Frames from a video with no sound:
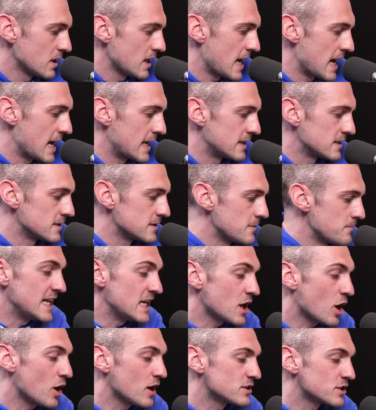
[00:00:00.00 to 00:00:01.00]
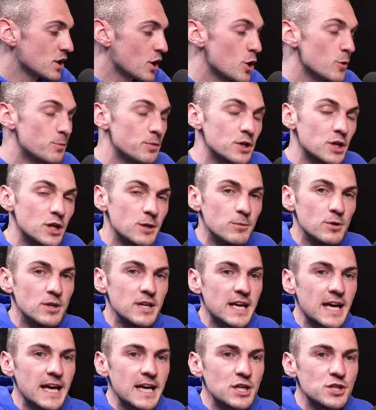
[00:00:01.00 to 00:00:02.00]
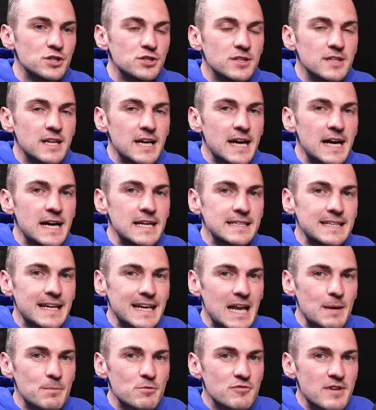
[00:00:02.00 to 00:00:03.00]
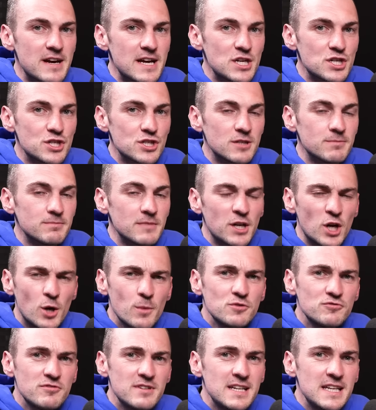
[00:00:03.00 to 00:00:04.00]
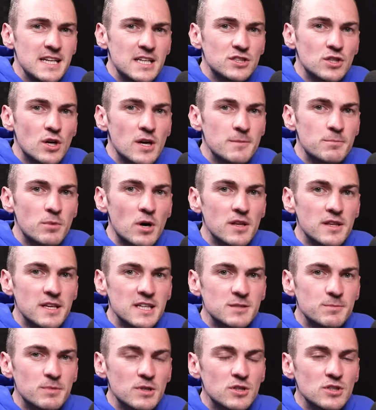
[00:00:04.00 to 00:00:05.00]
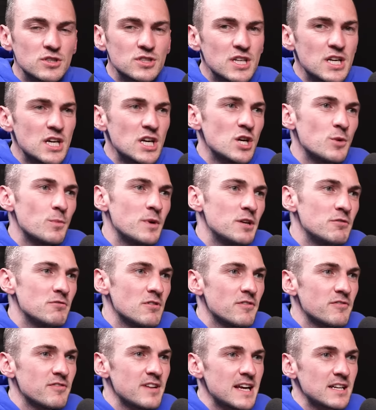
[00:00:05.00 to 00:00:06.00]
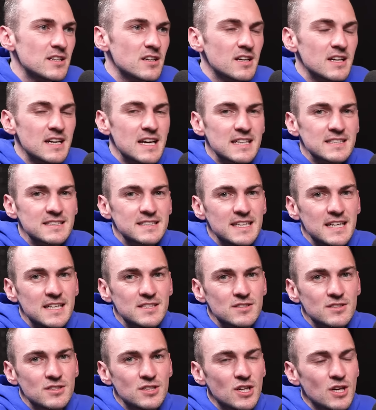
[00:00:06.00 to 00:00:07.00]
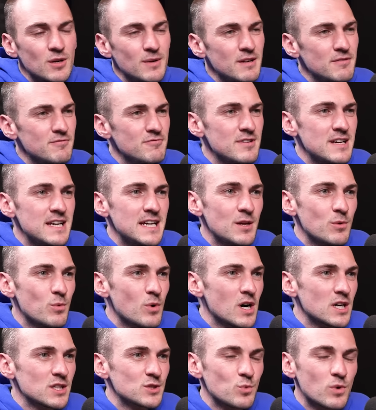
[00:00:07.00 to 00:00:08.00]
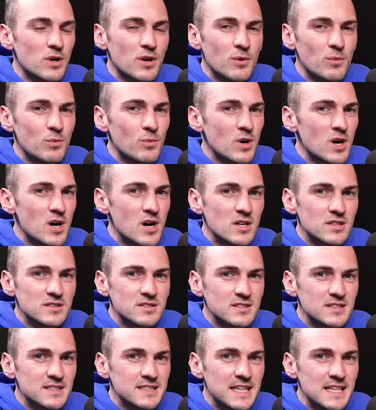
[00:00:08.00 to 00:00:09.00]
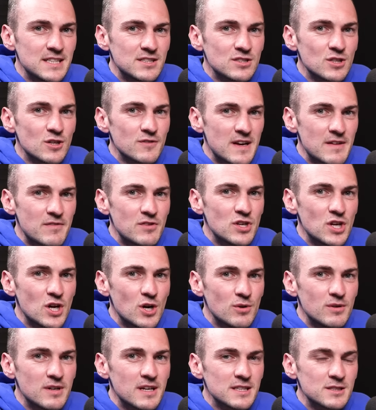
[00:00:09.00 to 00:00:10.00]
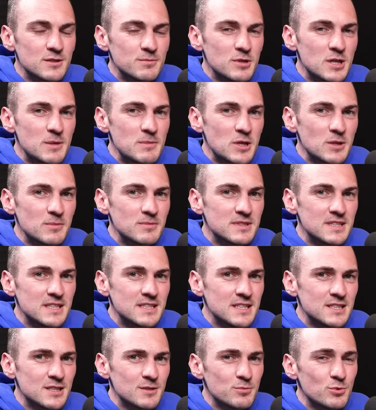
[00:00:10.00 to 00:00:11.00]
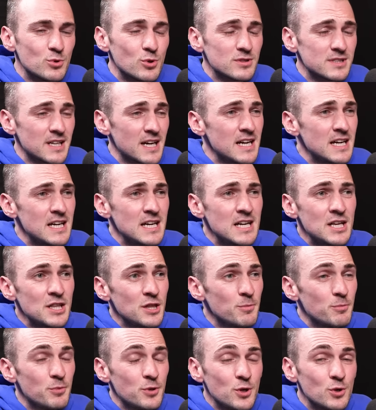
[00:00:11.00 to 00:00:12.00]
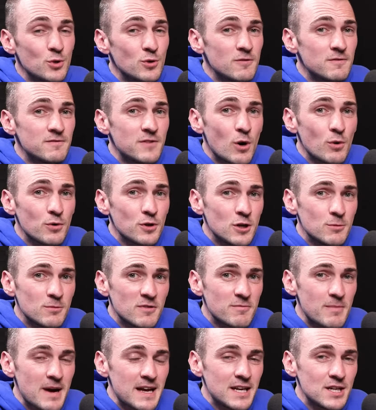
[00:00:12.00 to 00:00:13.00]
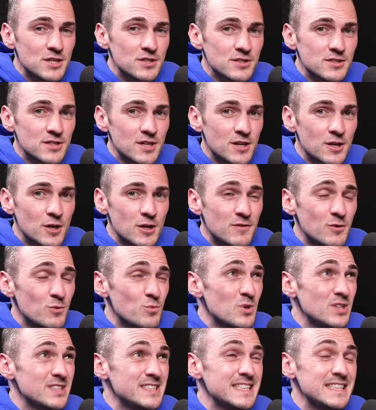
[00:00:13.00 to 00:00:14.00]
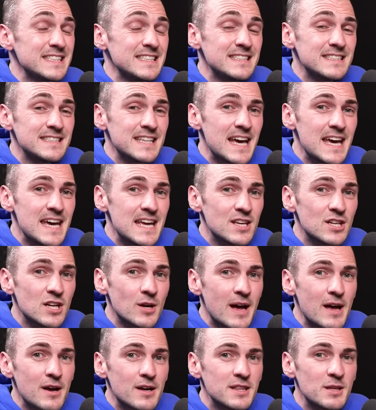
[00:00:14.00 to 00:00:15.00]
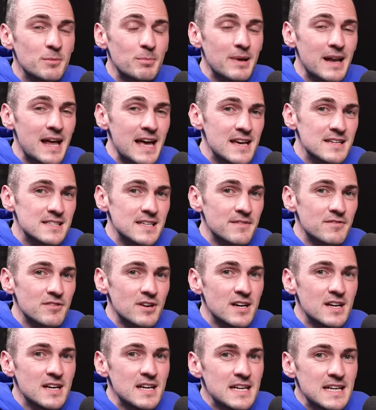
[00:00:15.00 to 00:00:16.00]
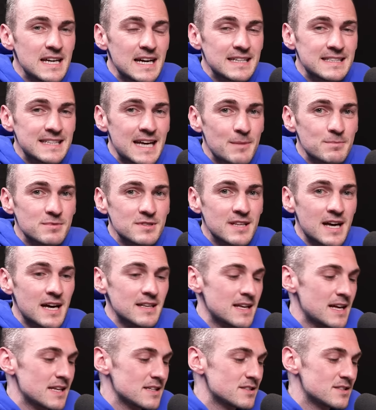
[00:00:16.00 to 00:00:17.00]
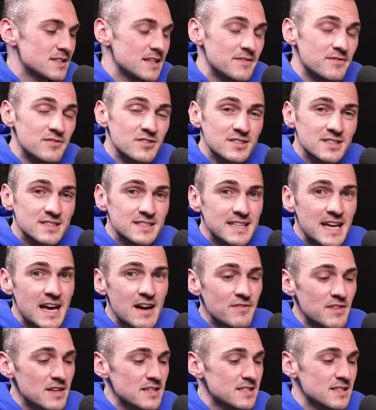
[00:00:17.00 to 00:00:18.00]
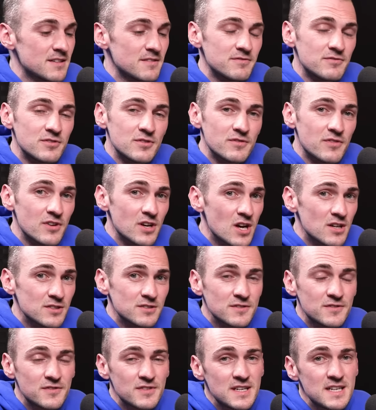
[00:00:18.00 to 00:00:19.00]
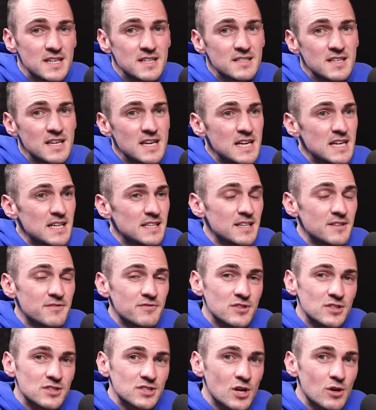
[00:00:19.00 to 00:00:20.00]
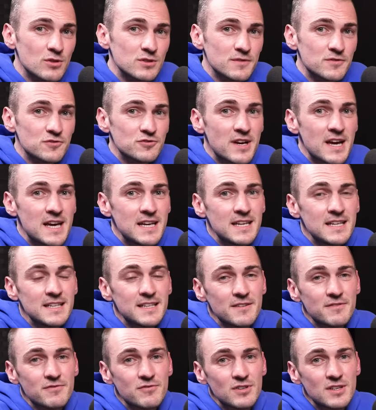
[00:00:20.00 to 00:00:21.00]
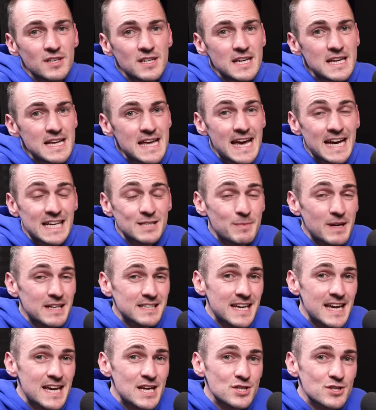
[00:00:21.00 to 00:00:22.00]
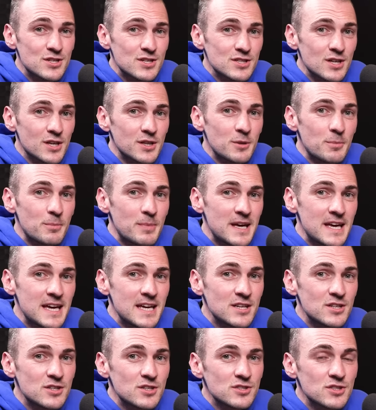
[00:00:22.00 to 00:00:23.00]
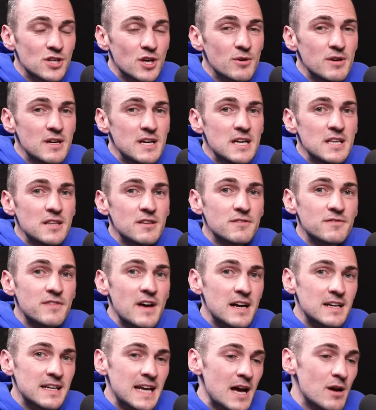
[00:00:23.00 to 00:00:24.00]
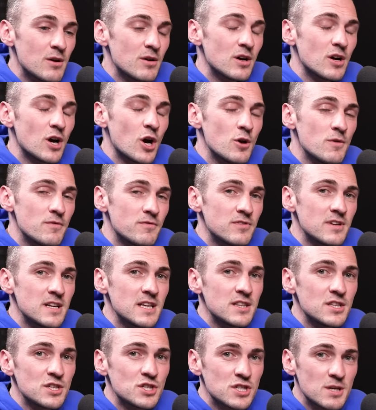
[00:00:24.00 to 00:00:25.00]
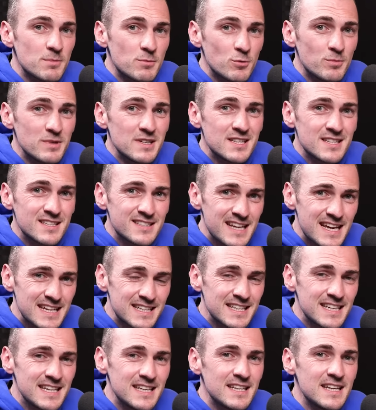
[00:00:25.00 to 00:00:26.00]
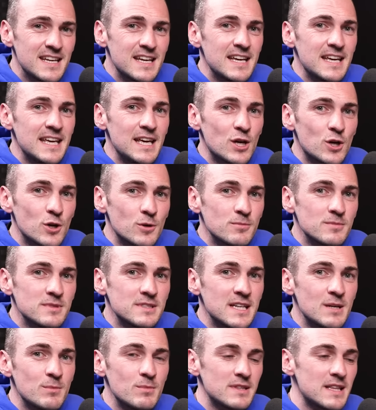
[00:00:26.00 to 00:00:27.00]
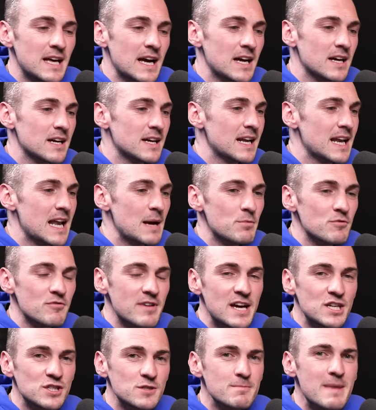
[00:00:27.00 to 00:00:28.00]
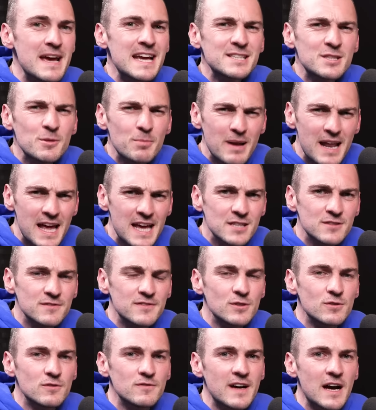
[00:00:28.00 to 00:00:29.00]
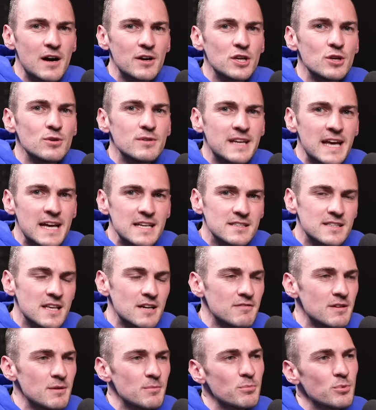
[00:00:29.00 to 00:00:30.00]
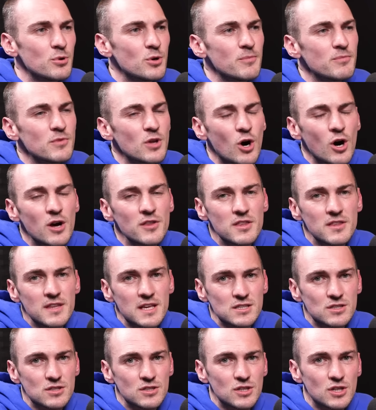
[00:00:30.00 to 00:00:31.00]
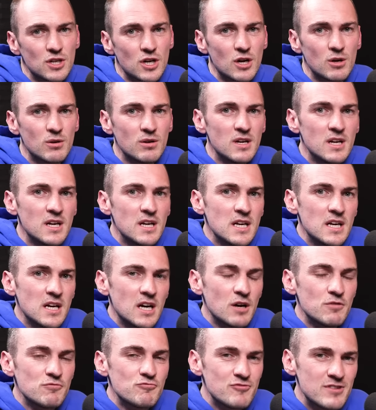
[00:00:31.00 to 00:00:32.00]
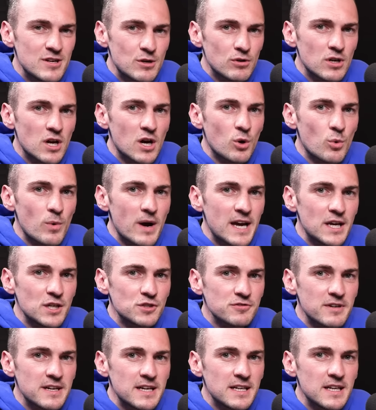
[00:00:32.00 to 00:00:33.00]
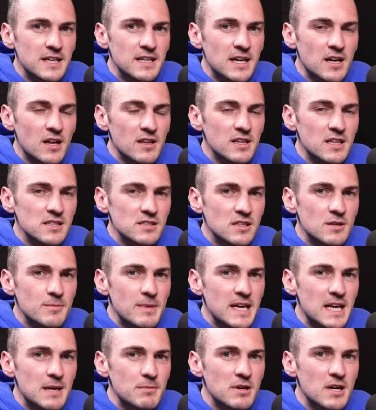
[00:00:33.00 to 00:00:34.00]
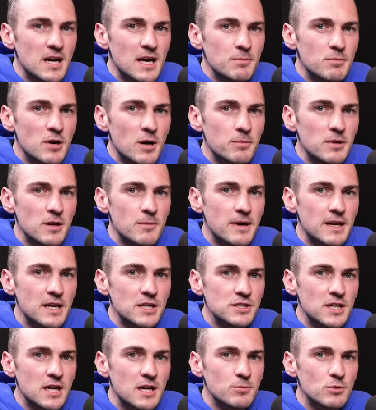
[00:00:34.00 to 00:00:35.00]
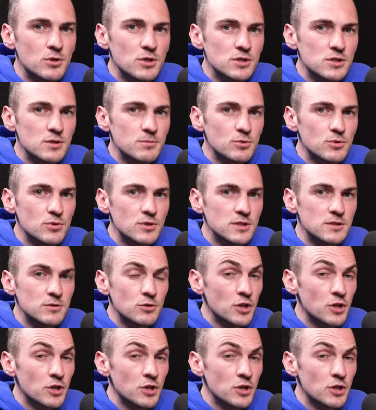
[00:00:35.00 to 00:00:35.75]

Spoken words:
And he likes open communication and collaboration. And I was really excited by this because when you reflect on last season, it really was one of the worst seasons I've ever known as a Birmingham City supporter. The pure volume of manager turnover was insane. How can the players ever adapt to that? That's different staff, that's different philosophies, different styles of training, different expectations on the pitch. So the fact now, hopefully the ship will be steadied. He comes in with that collaboration, makes the players feel valued, gets their input. I think that's going to go a real long way in training, and I think it's going to make him a popular manager amongst the boys.